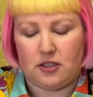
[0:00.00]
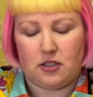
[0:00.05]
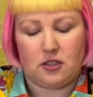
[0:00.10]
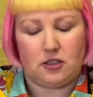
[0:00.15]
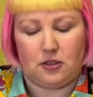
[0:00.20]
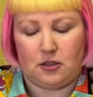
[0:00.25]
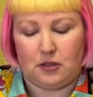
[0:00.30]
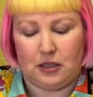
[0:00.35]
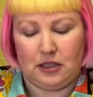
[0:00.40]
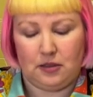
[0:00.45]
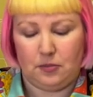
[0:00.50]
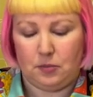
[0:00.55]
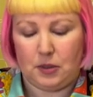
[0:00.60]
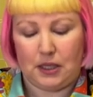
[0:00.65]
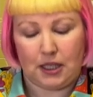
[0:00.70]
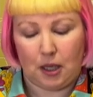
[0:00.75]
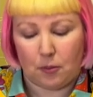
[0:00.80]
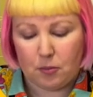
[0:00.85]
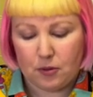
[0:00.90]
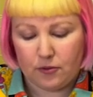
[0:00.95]
to
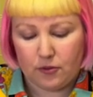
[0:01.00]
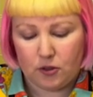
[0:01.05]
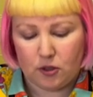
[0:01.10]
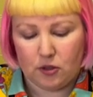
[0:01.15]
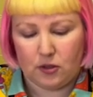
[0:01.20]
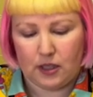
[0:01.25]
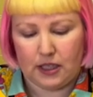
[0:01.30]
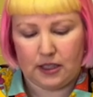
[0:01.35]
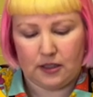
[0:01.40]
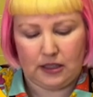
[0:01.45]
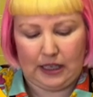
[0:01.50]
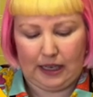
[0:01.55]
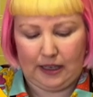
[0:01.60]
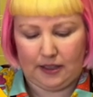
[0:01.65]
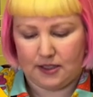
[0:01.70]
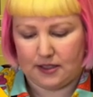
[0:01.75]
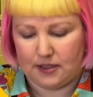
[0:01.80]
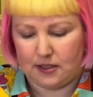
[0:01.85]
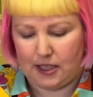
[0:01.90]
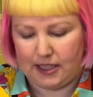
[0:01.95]
pick up a few, and yeah,
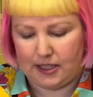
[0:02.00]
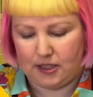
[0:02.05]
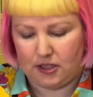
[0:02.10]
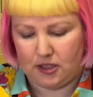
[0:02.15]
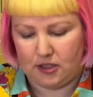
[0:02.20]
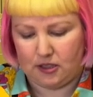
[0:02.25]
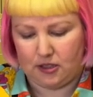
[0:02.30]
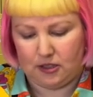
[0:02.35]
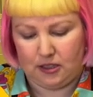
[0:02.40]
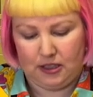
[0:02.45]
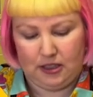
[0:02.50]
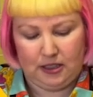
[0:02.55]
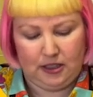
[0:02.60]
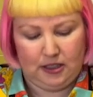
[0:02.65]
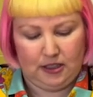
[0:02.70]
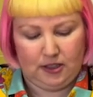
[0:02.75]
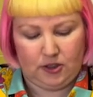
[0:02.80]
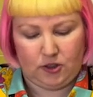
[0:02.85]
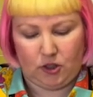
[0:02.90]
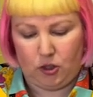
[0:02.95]
decided to
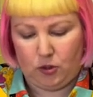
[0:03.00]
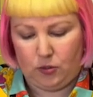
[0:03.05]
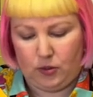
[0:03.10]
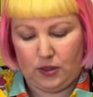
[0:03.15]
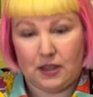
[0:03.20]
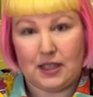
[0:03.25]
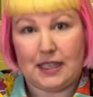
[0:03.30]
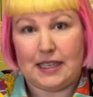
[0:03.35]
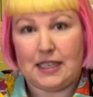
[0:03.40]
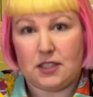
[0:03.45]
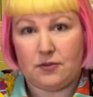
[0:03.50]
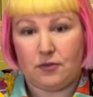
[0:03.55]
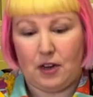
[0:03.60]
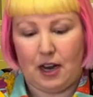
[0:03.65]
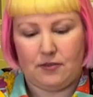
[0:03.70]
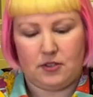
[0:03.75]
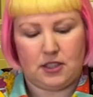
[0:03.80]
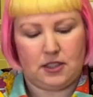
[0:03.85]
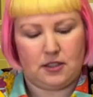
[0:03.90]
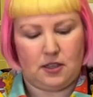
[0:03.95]
go with these
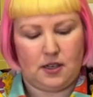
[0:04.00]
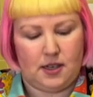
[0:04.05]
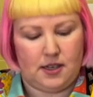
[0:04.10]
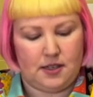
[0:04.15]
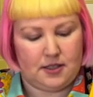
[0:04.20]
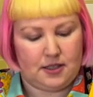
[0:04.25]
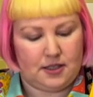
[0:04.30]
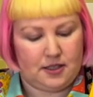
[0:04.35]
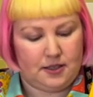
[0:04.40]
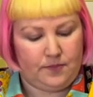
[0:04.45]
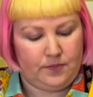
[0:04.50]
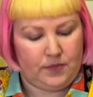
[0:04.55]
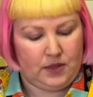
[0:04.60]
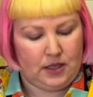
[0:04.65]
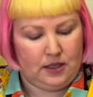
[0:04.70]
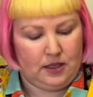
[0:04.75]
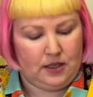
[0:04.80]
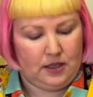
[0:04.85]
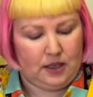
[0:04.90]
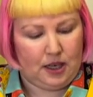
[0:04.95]
five designs.
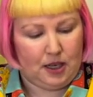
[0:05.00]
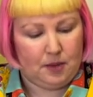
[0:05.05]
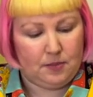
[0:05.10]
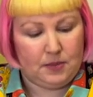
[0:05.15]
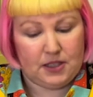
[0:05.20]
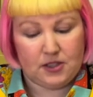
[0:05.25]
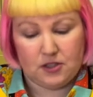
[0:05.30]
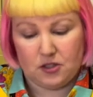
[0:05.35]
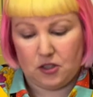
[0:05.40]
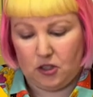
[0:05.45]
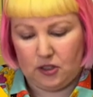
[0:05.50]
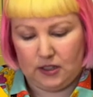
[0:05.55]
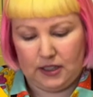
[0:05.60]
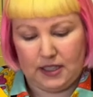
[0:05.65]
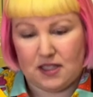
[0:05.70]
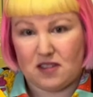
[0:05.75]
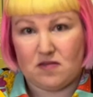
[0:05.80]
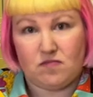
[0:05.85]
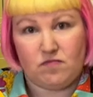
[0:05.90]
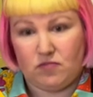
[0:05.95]
So
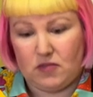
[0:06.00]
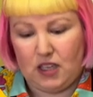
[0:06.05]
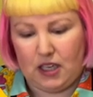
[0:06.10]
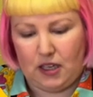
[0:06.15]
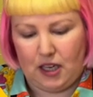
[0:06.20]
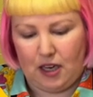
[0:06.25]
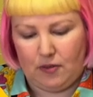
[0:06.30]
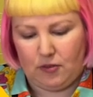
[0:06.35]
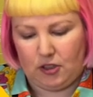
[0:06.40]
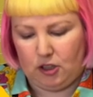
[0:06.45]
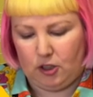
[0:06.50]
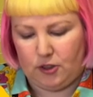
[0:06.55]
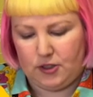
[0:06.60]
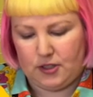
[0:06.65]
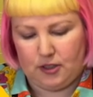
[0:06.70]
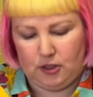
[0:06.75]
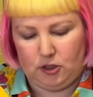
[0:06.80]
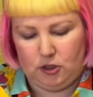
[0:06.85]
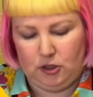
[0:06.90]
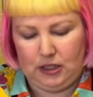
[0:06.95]
let's have a
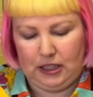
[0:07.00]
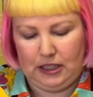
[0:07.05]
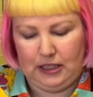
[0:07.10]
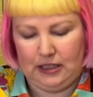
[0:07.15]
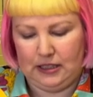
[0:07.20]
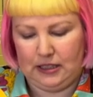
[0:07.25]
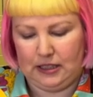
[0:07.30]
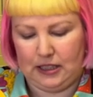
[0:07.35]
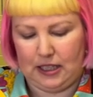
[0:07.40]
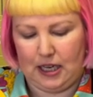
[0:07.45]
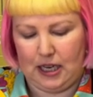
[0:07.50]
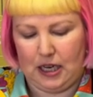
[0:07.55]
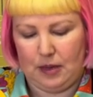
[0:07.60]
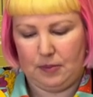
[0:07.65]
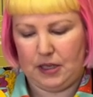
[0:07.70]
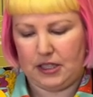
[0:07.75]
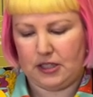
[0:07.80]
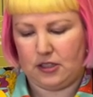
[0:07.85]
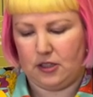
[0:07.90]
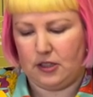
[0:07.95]
closer look.
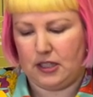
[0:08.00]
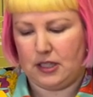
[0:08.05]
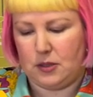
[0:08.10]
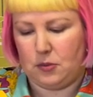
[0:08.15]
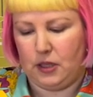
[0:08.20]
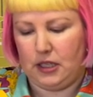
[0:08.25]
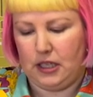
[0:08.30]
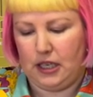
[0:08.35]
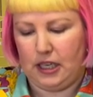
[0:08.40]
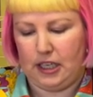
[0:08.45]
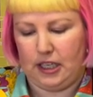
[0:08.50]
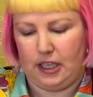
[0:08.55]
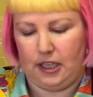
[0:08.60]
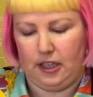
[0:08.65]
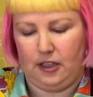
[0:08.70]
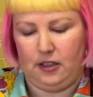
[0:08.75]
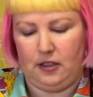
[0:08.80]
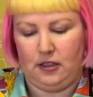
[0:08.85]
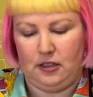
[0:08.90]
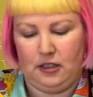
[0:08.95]
So this one
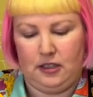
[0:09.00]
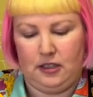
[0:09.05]
here